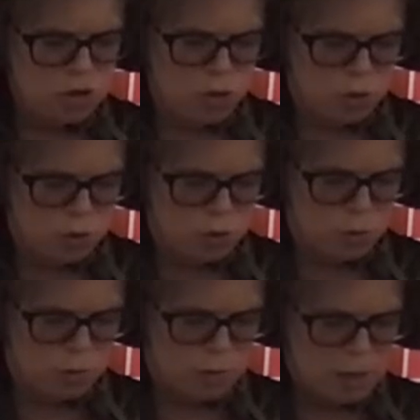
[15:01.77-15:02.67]

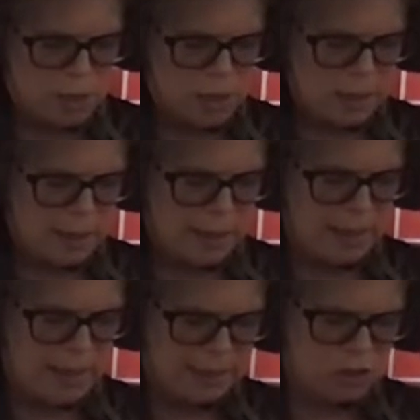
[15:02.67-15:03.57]
2,
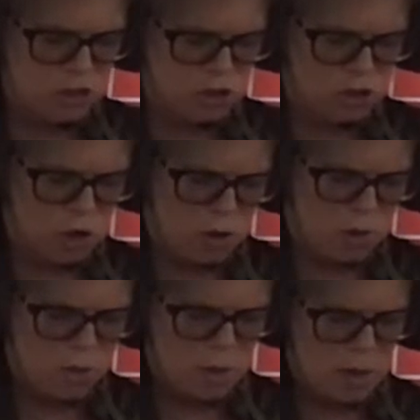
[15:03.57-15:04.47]
like
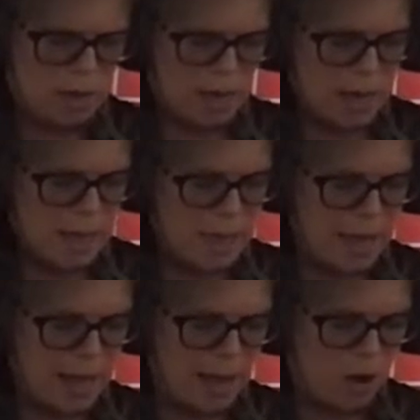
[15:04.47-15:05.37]
so.
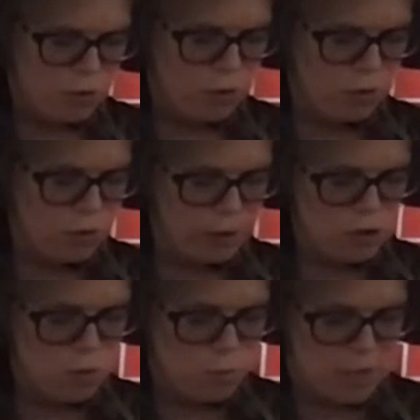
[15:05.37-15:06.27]
Now you're going
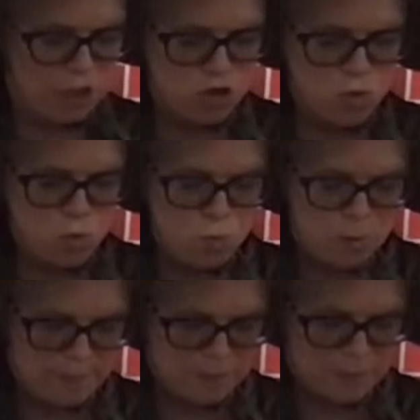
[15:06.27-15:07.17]
to want to trim the